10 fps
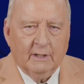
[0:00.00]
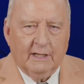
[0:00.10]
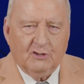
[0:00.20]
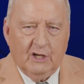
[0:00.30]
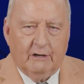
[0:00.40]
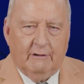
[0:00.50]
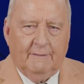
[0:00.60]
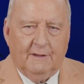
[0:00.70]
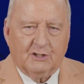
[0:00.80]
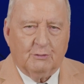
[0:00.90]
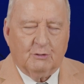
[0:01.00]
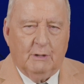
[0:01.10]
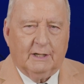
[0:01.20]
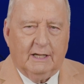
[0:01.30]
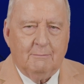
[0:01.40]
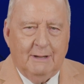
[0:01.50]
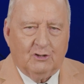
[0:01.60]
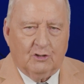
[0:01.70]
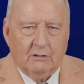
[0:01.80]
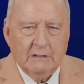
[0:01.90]
Get your head around this, which won't get a
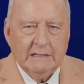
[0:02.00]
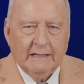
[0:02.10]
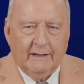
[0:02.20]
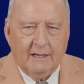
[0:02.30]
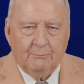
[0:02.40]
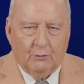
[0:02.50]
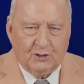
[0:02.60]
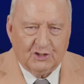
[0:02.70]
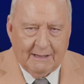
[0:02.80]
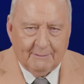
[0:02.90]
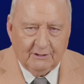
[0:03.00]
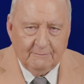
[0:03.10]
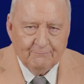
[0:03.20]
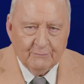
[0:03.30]
mention at any bush summit.